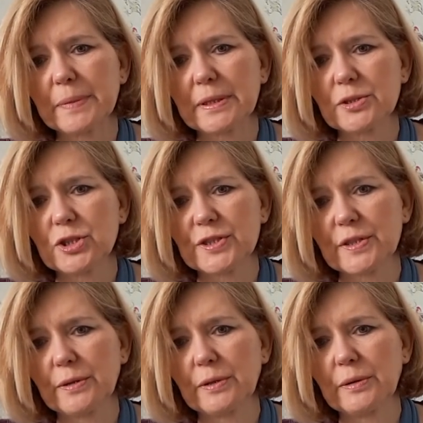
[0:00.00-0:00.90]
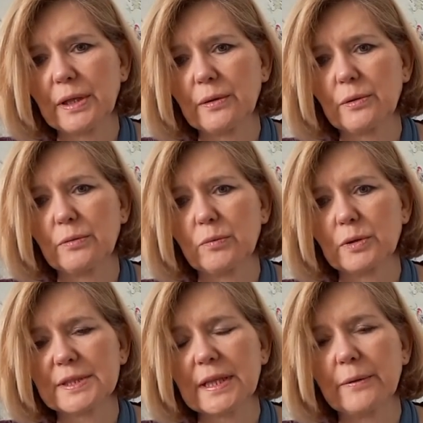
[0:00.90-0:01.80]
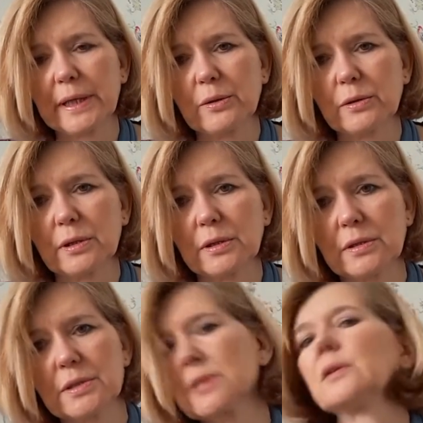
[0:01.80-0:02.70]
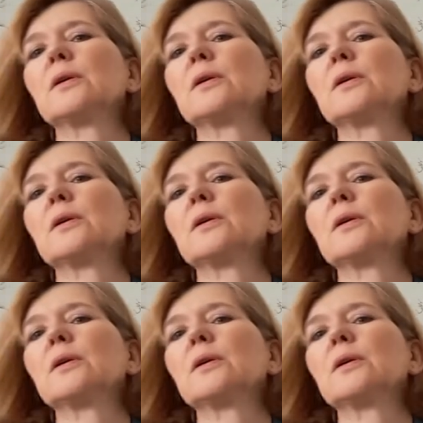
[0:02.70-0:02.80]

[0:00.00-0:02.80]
but just so you know what's going on and